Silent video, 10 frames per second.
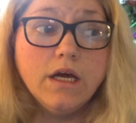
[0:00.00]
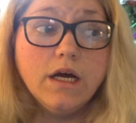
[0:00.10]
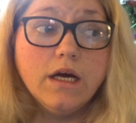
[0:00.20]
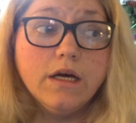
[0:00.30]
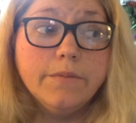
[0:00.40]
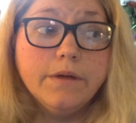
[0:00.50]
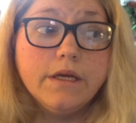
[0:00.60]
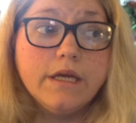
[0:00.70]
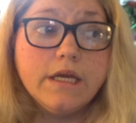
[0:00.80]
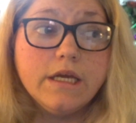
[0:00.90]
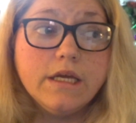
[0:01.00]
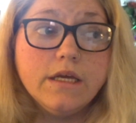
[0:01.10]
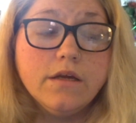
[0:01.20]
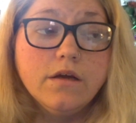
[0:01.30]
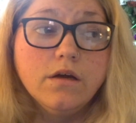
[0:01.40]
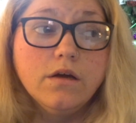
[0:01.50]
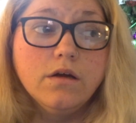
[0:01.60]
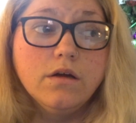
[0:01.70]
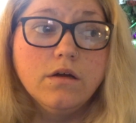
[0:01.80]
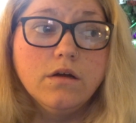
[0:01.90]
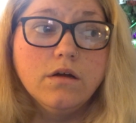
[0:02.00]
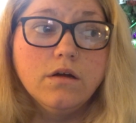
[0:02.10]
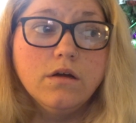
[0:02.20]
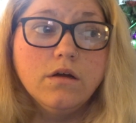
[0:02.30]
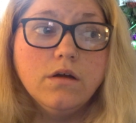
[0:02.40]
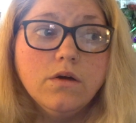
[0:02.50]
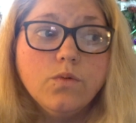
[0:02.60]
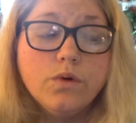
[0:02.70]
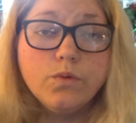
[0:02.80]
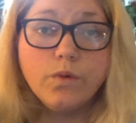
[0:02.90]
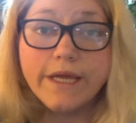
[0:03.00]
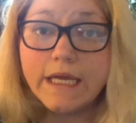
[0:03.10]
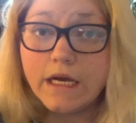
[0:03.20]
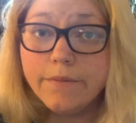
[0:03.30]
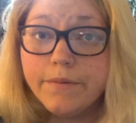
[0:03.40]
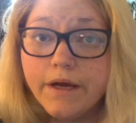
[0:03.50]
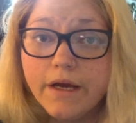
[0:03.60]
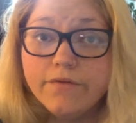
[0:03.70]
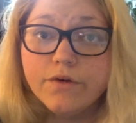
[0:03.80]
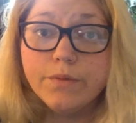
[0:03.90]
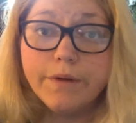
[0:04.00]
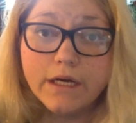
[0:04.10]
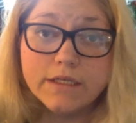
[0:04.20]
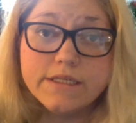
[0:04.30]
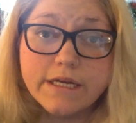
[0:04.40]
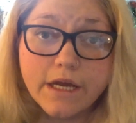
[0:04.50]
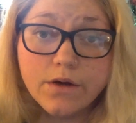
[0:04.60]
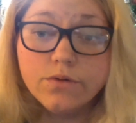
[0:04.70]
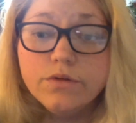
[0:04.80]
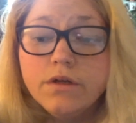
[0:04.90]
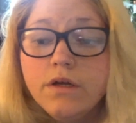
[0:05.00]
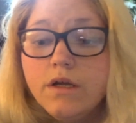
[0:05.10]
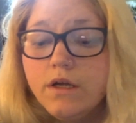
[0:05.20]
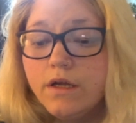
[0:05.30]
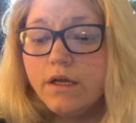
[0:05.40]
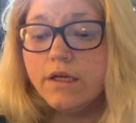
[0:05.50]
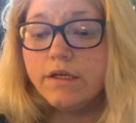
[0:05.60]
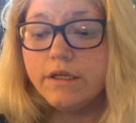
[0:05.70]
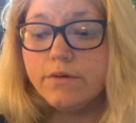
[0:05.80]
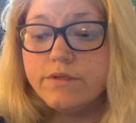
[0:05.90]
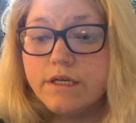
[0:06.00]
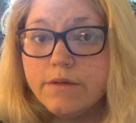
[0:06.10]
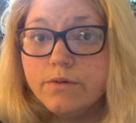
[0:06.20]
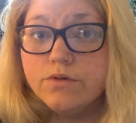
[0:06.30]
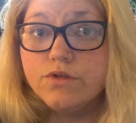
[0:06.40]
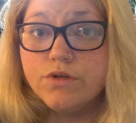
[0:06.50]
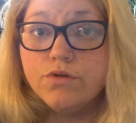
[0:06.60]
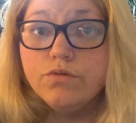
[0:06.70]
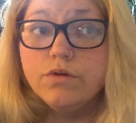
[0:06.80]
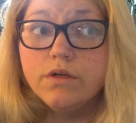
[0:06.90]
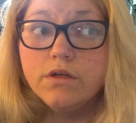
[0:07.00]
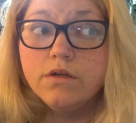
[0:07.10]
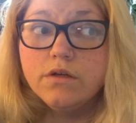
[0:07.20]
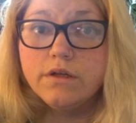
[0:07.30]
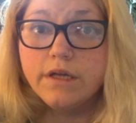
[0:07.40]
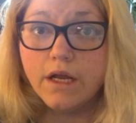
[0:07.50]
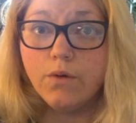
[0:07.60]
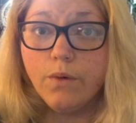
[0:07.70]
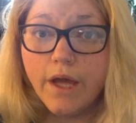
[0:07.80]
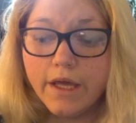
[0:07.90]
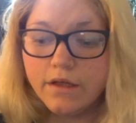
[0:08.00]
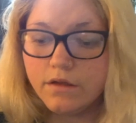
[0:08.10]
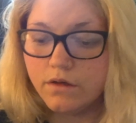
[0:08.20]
Um, he would wake up after passing out and he was able to get away.